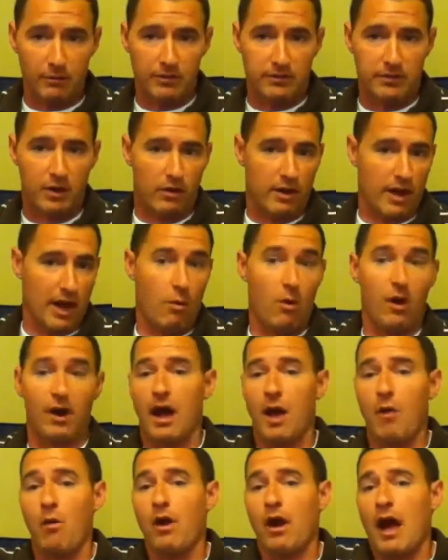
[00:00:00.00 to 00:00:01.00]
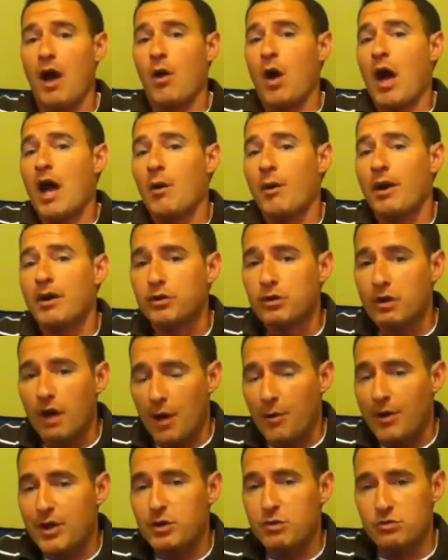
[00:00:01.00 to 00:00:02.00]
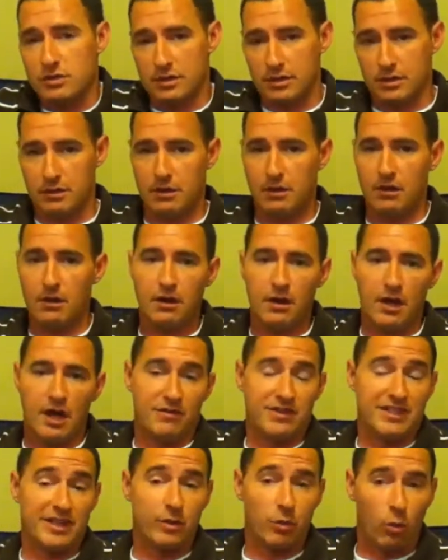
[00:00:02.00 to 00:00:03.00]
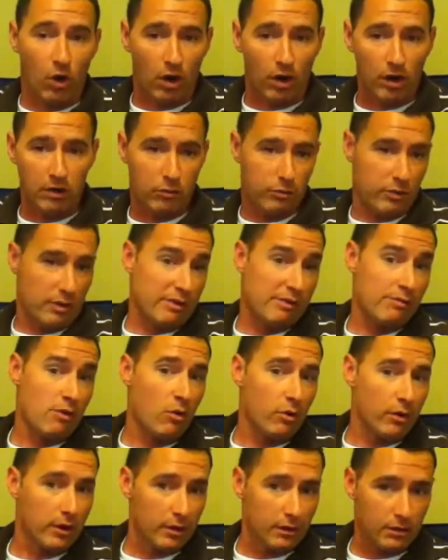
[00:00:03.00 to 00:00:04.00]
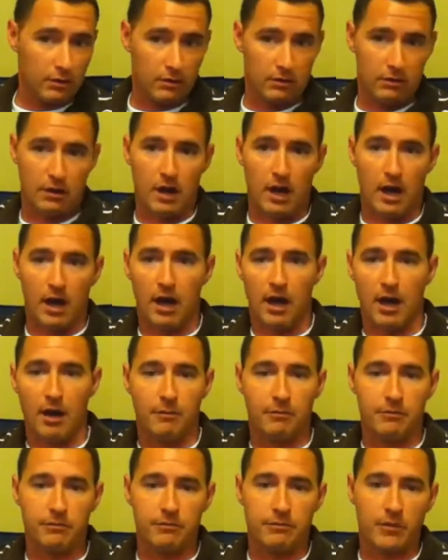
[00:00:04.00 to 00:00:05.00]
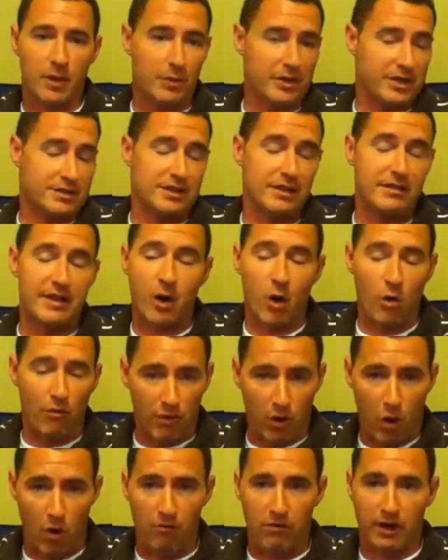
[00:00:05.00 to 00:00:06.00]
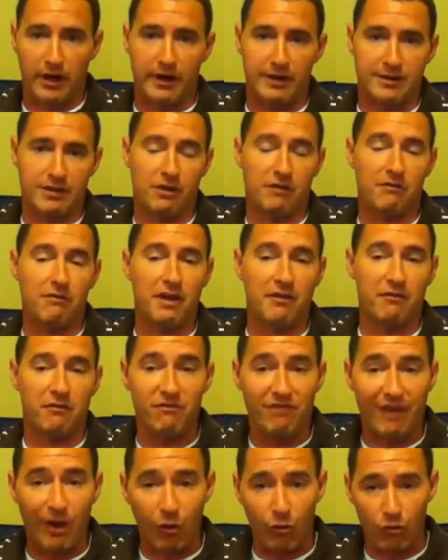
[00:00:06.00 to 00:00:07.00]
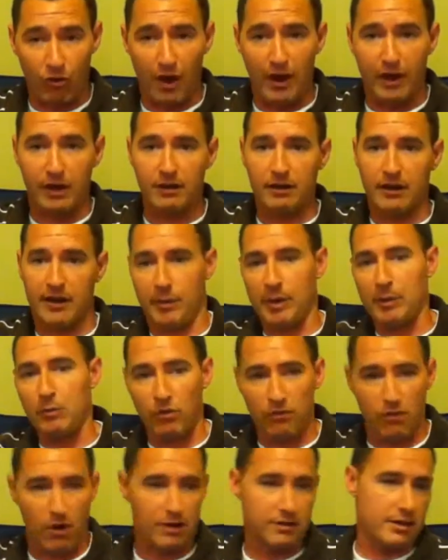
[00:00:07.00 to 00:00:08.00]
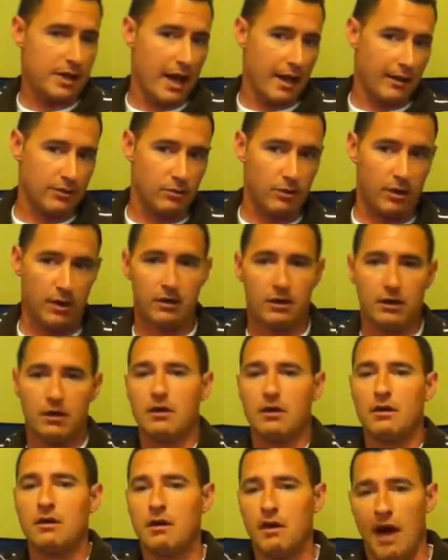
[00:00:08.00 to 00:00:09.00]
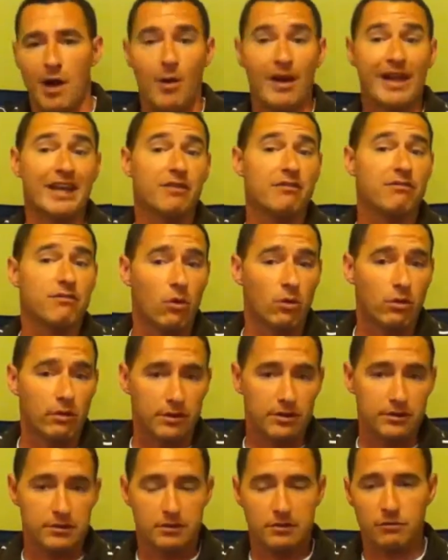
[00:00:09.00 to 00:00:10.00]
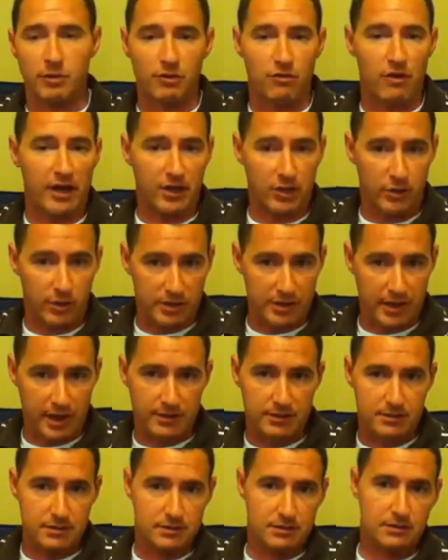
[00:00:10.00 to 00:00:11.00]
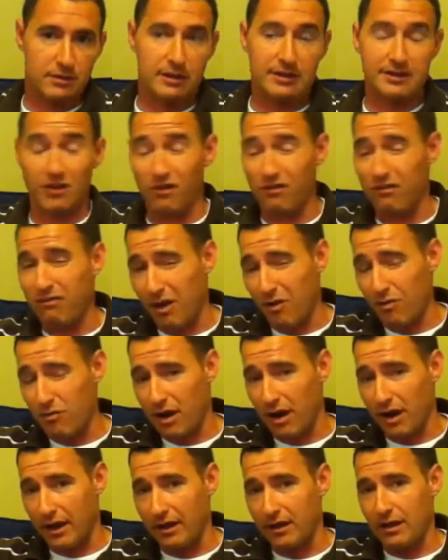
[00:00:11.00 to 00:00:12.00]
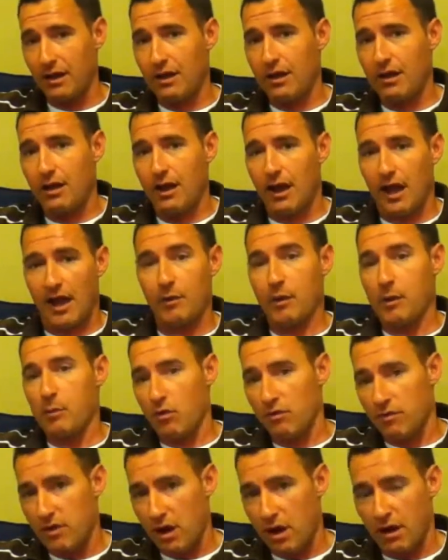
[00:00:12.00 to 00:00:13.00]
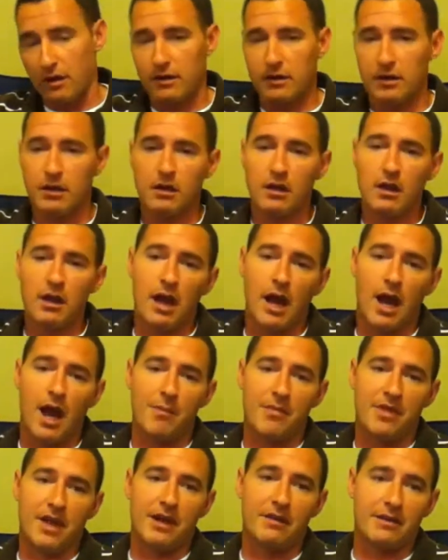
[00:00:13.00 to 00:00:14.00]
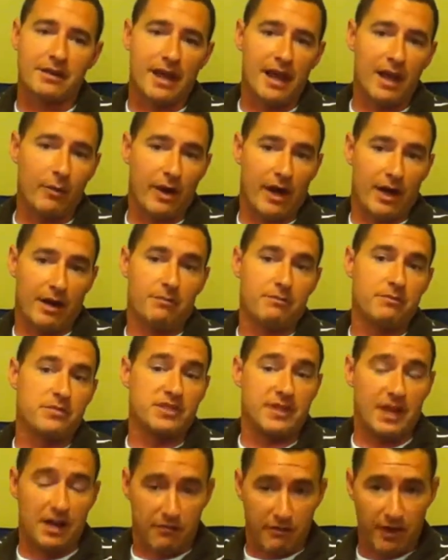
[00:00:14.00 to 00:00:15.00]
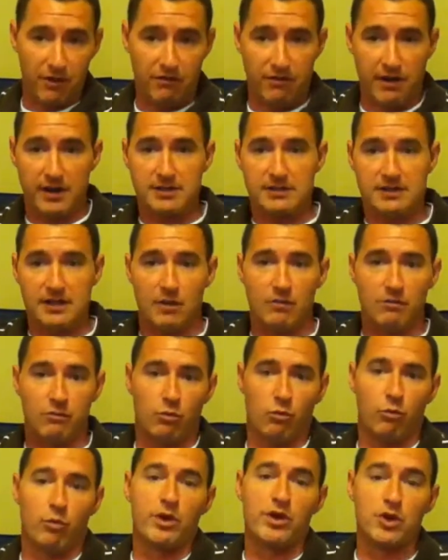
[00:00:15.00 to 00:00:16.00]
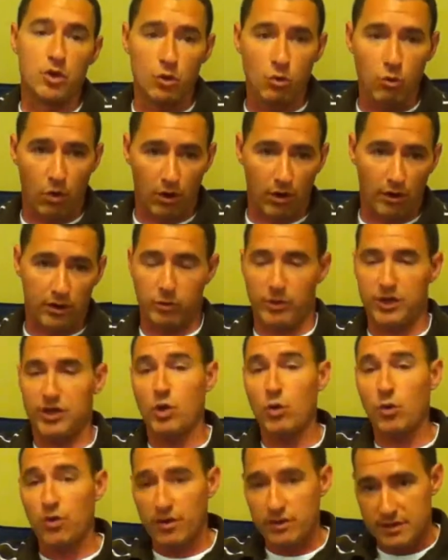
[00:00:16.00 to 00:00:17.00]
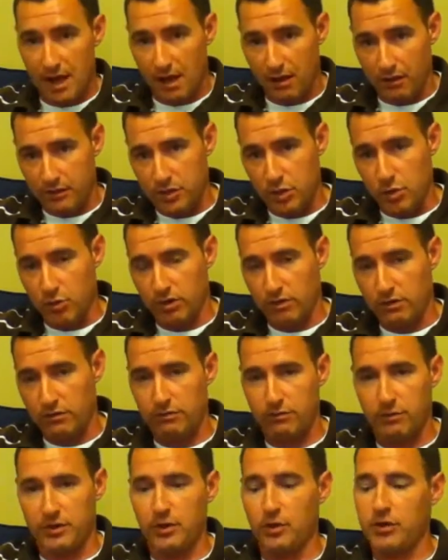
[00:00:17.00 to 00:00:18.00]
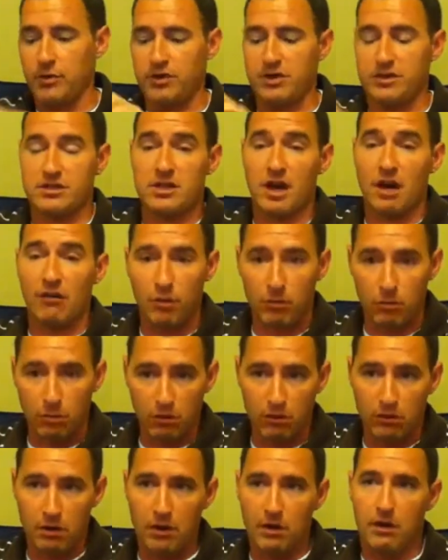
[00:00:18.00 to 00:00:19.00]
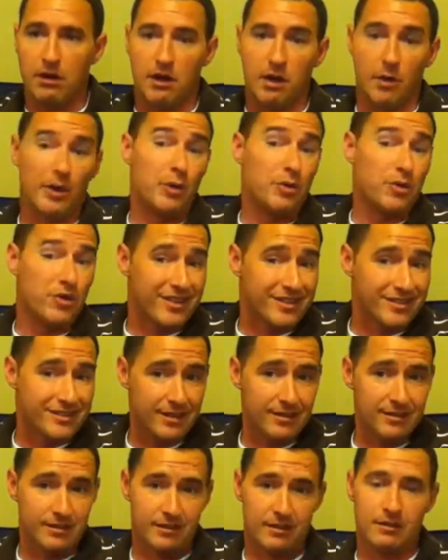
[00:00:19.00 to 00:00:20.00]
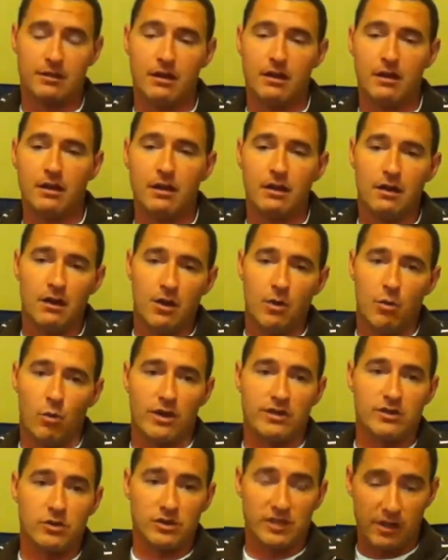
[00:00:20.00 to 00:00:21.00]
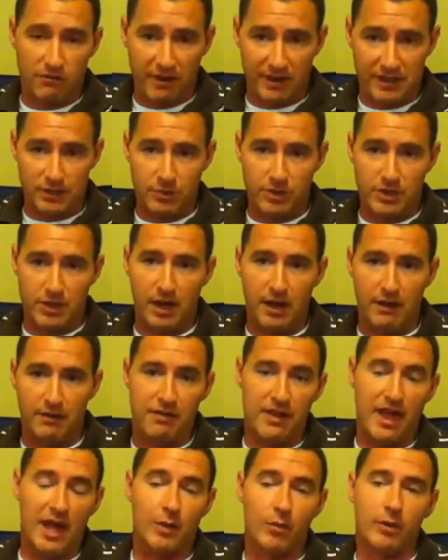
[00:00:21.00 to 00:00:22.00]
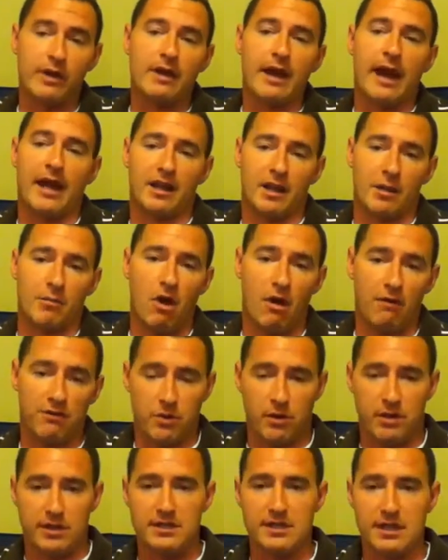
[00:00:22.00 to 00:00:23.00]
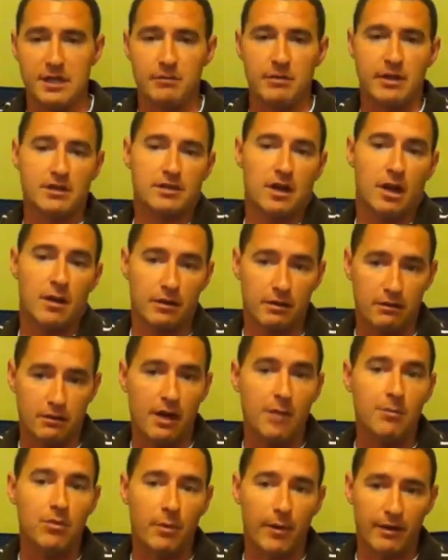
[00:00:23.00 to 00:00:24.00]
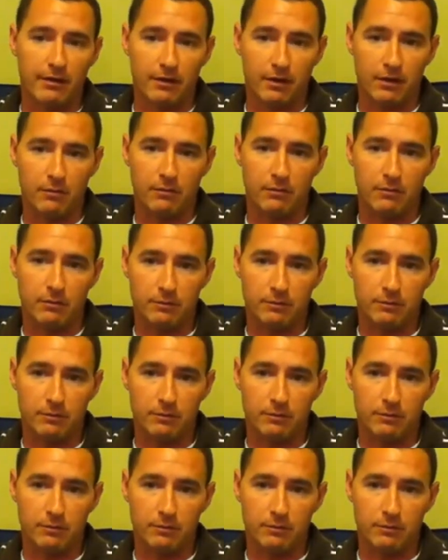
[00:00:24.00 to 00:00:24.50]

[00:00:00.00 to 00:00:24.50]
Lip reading: We said, okay, how do I use it? If it didn't work, we rewrote it. And we just did that over and over again until it felt right, and then we moved on to the next one. How do I get folders? We'd write unit tests until it felt right, and then we moved on. At the end of the day, we had a set of interfaces that we knew worked, we knew were intuitive, we knew they were discoverable, and we knew they were consistent. Once those interfaces were done, then we handed them off to our team and started implementing them.